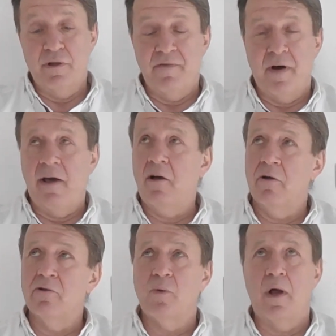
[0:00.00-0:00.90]
If I
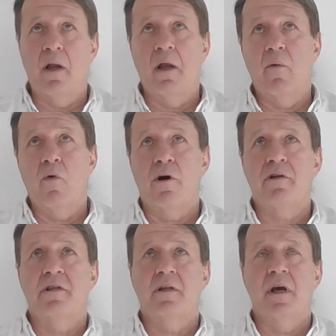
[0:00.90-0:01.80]
count well, I
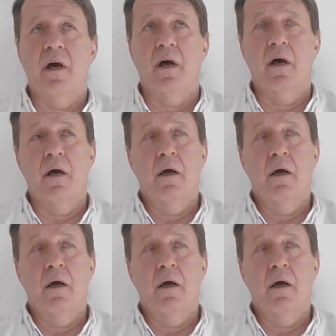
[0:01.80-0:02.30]
worked in 8